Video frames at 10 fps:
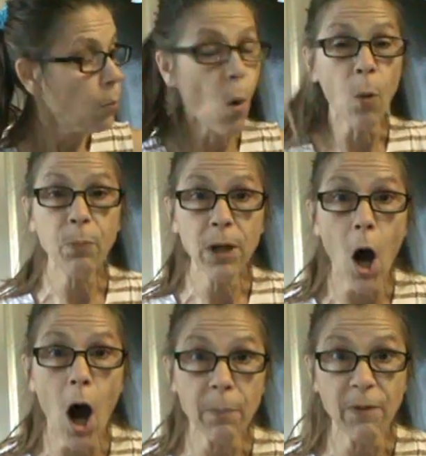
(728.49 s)
Won't be
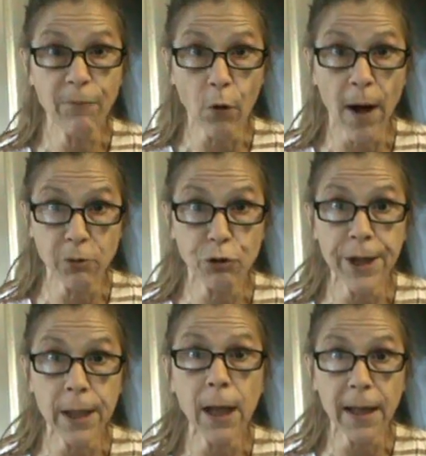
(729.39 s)
long before I'm
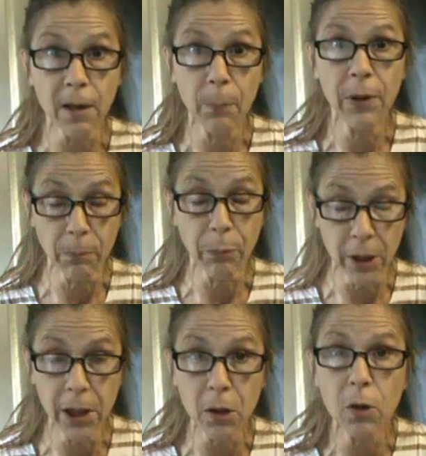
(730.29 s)
treated like a
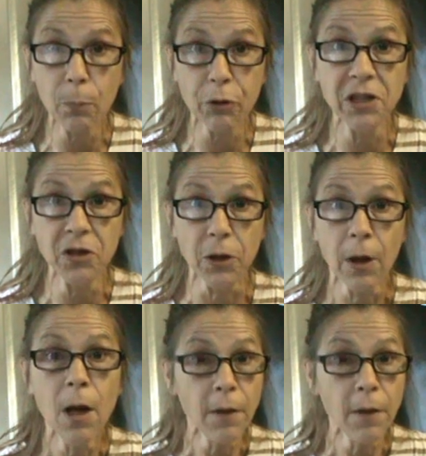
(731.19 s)
political prisoner.